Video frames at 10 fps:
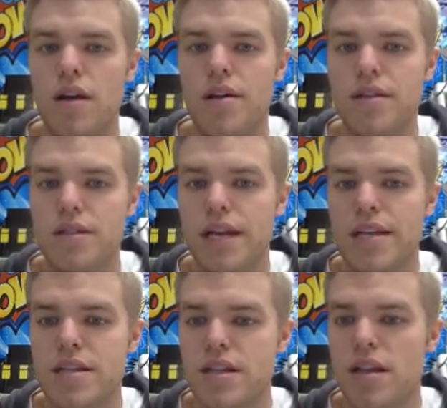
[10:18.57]
they can
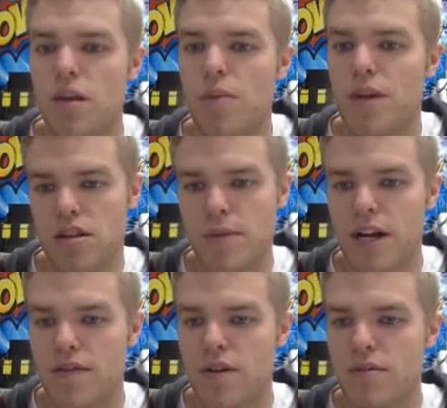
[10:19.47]
see the little picture of the
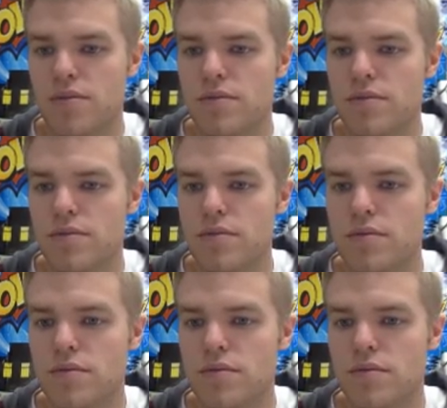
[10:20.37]
microphone.
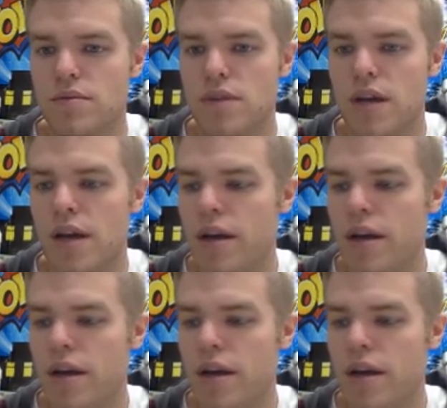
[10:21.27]
Okay.